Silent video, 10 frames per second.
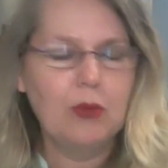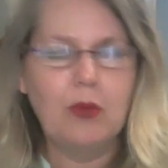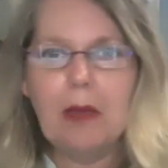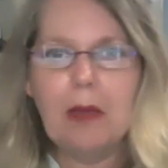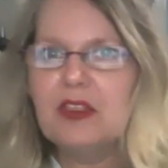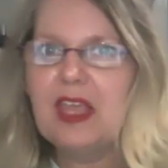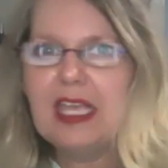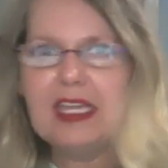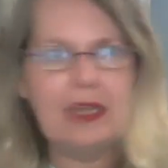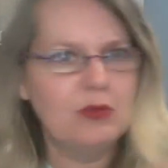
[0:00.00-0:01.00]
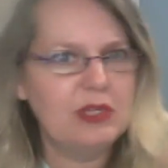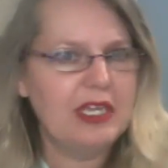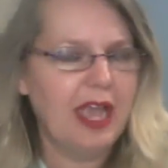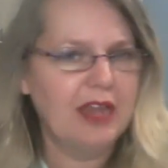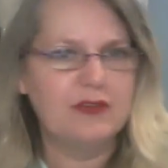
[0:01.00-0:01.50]
went with it and we
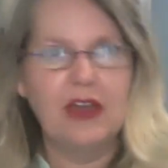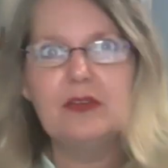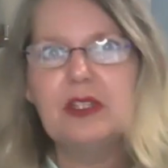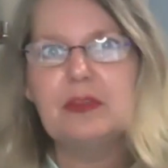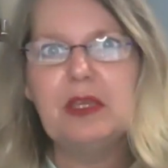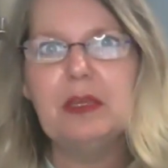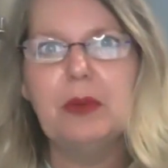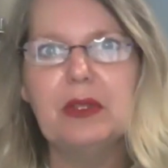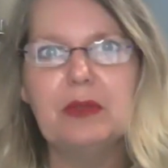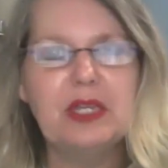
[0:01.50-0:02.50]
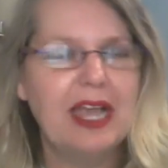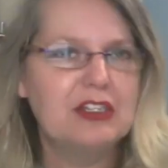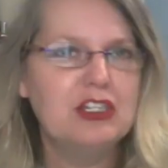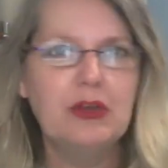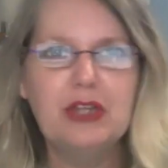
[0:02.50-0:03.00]
had fun with people and we
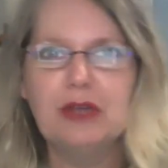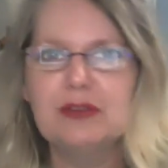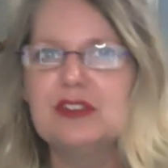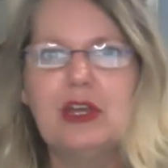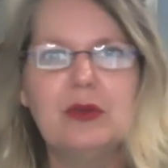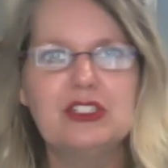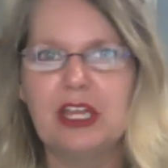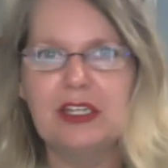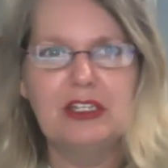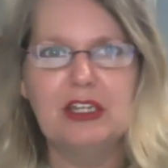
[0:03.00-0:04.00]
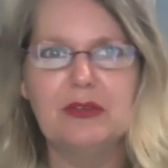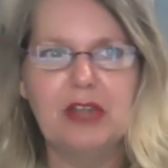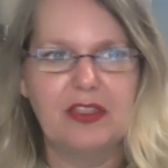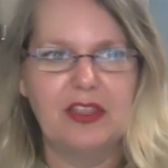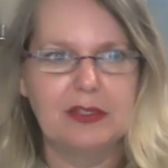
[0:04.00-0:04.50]
had no notes, no agenda, no
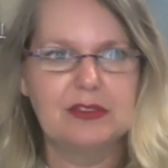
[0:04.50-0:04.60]
nothing.